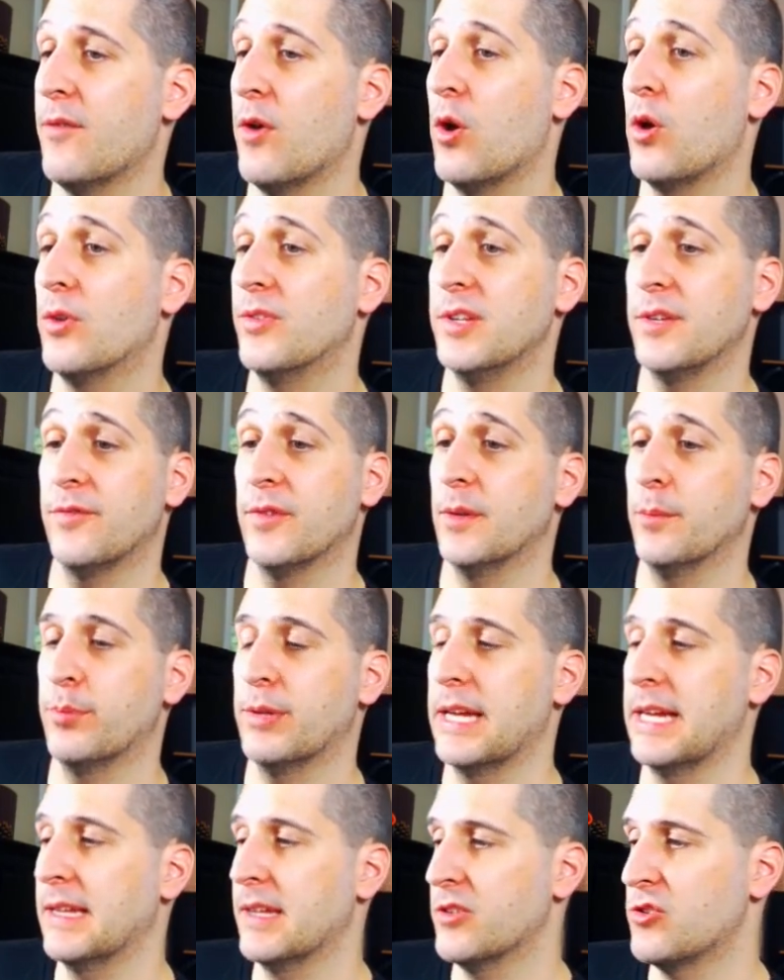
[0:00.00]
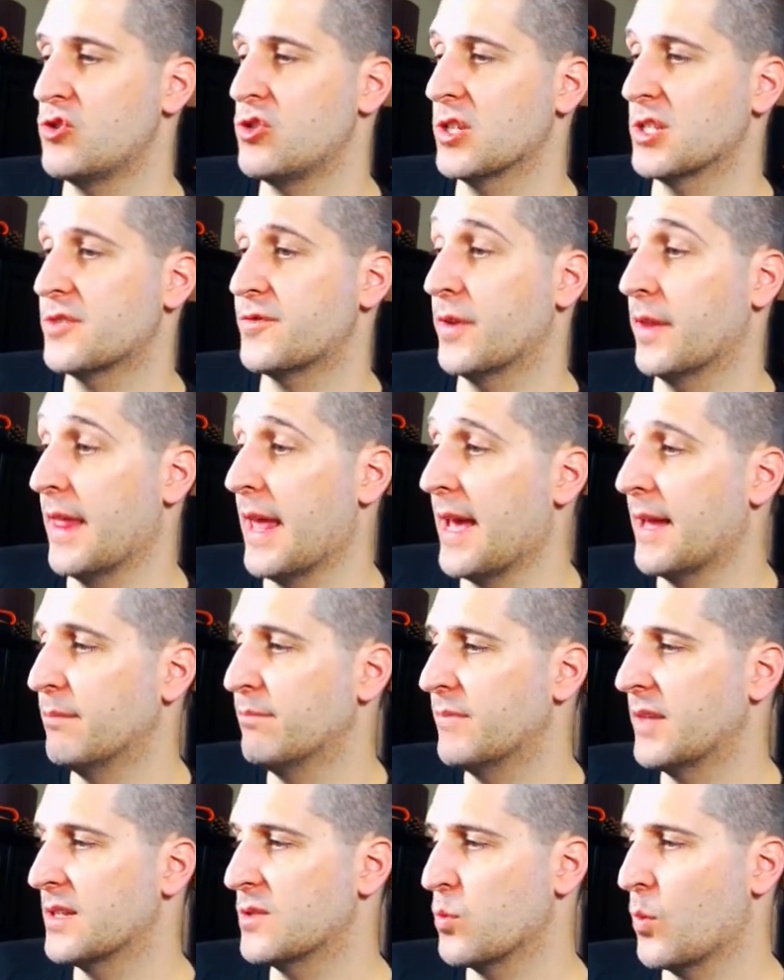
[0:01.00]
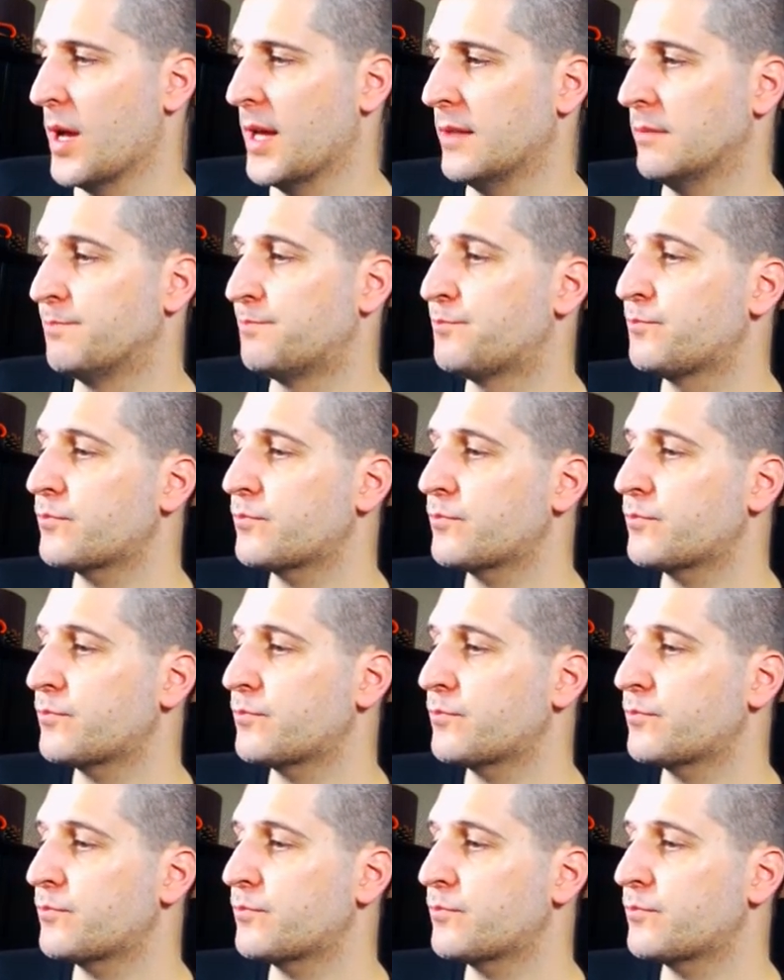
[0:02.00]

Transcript: a whole different playlist just for that as well.